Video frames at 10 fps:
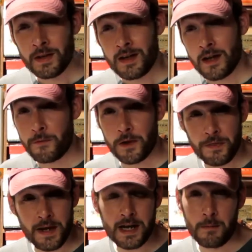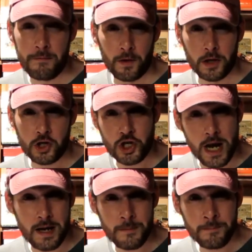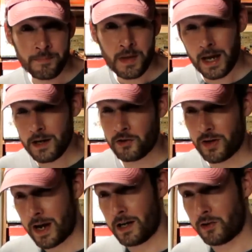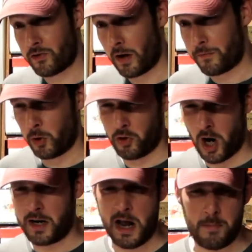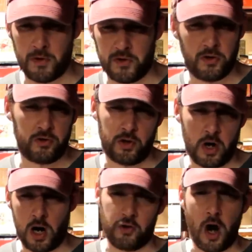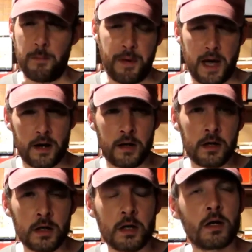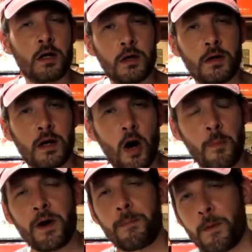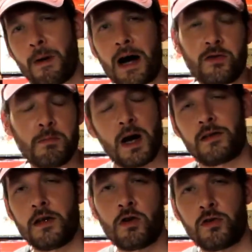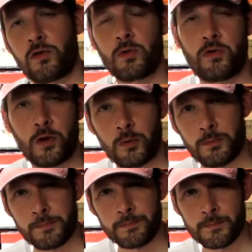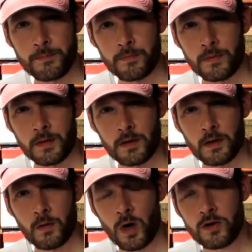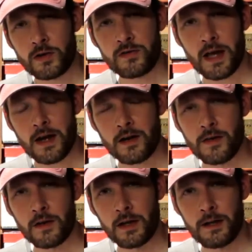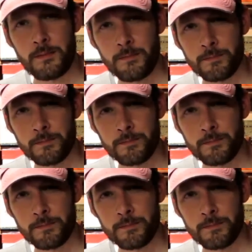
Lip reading: if you think I'm full of shit, and you're saying to yourself, those are cabinets and the cigars are better, open up a box of Monte Cristo 2. What does it say under the lid?